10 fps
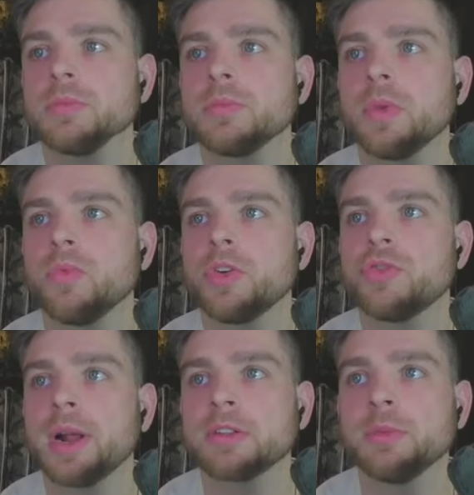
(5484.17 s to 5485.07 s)

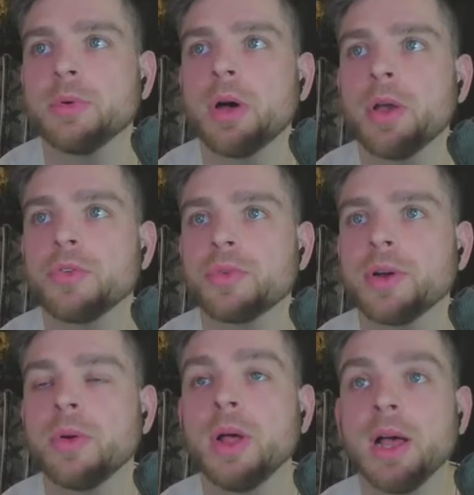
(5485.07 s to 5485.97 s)
Retractable hose
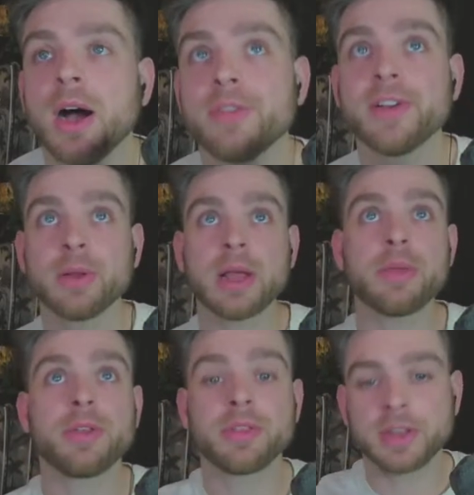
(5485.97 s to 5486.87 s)
reel. I found out
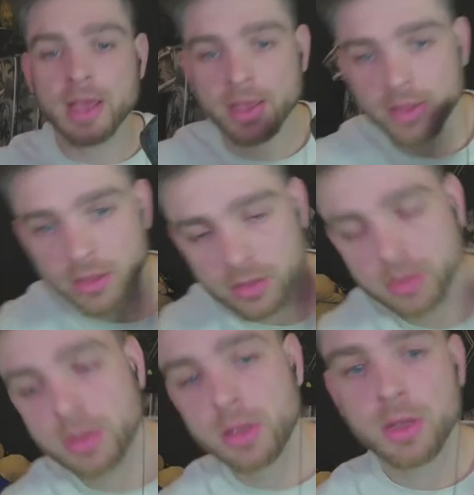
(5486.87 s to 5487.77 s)
the other day,
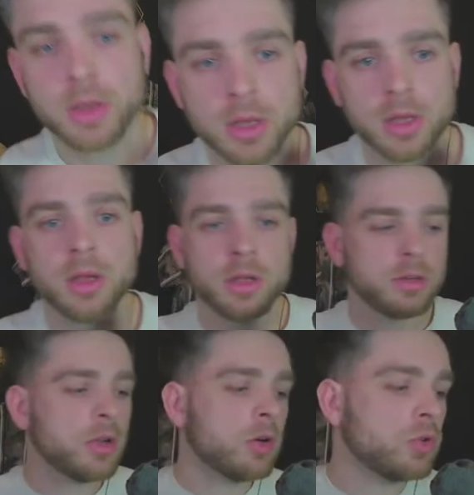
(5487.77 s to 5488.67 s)

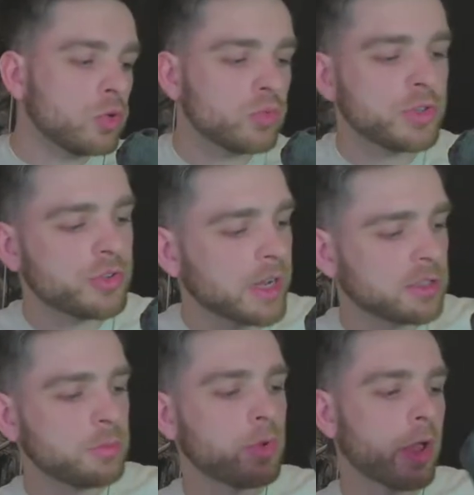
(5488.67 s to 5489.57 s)
not all
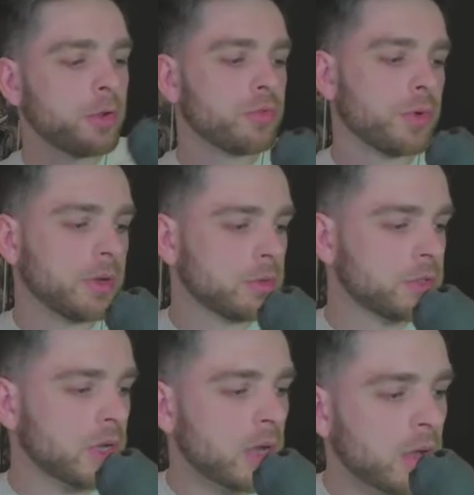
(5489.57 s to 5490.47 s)
retractable hose reels
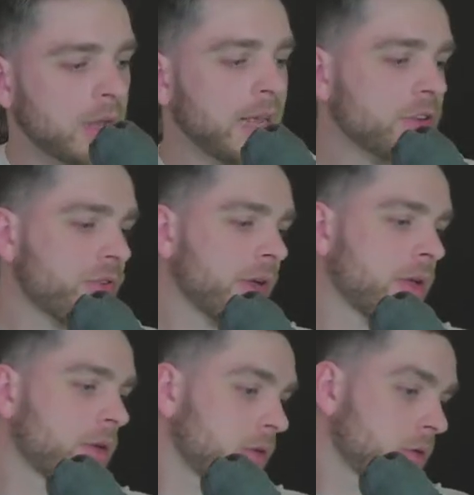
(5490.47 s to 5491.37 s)
are electric.